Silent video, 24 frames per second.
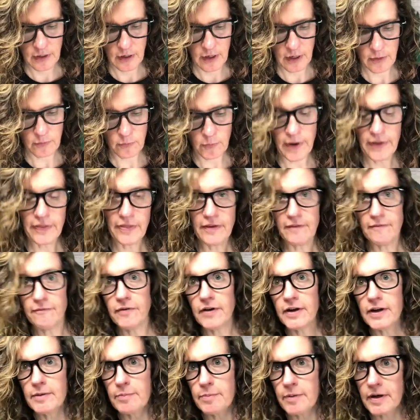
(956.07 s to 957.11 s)
I read that
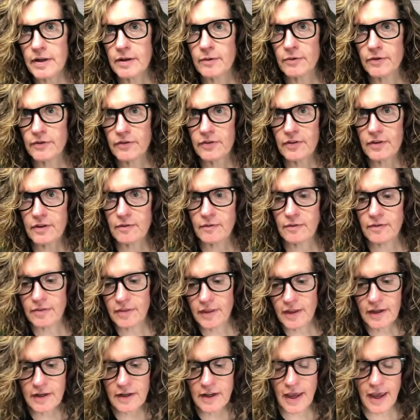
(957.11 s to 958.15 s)
Funny Bunny was the thing to